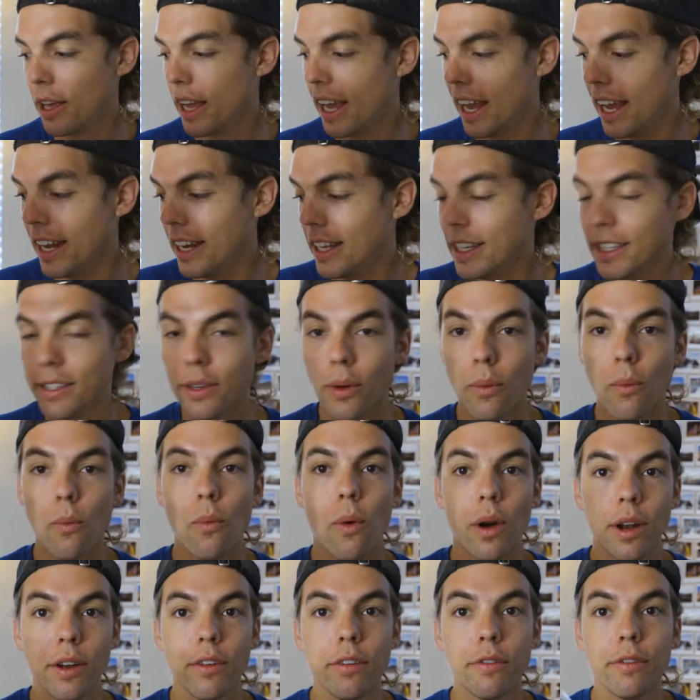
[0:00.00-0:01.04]
It is
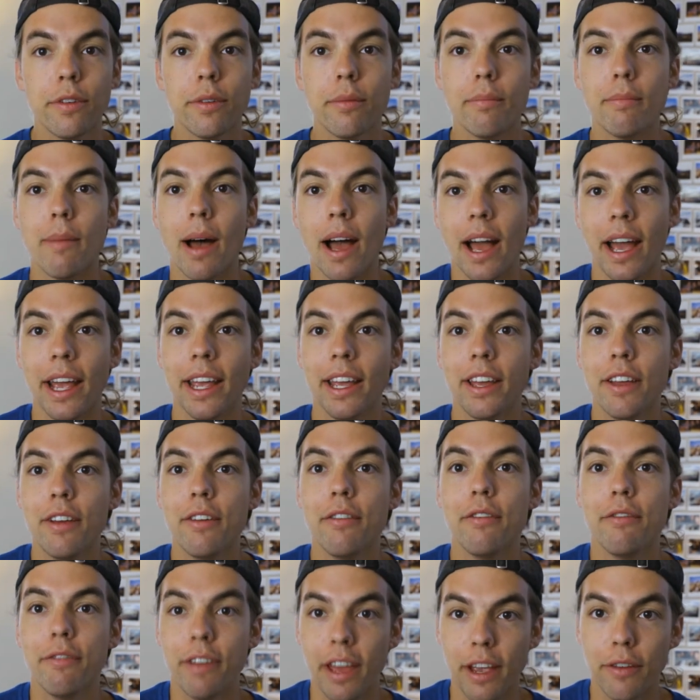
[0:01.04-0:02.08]
one of my
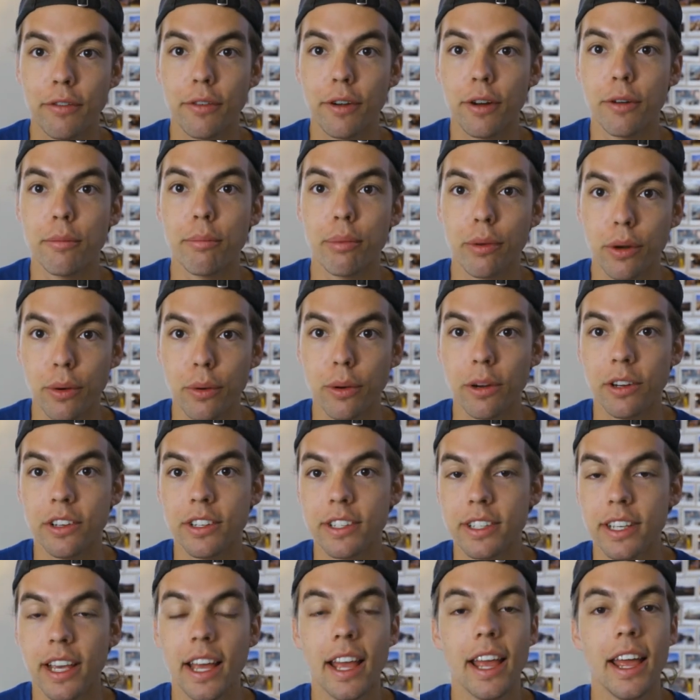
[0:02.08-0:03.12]
favorite
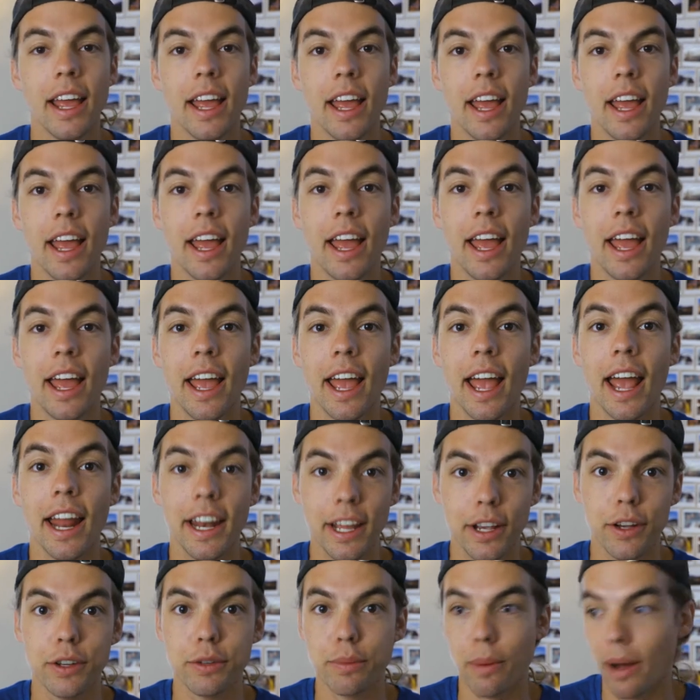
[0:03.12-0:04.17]
brewers. And
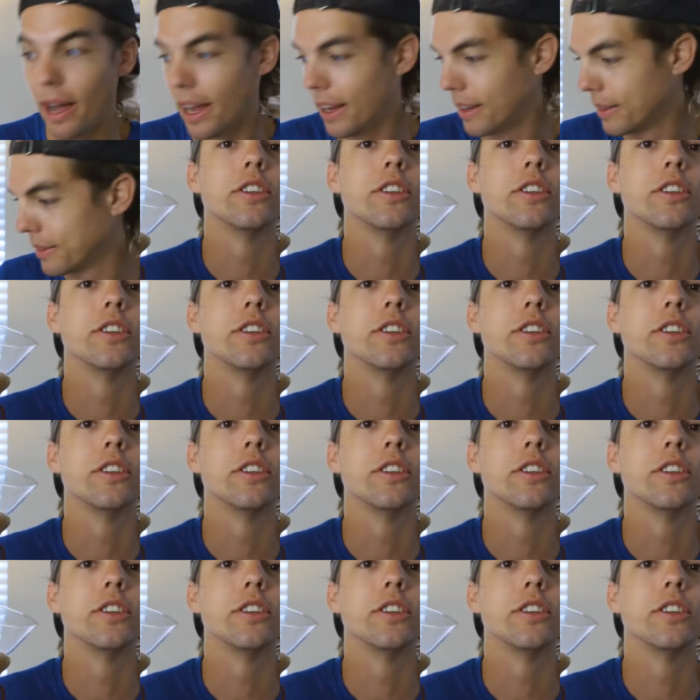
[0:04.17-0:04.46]
here's why.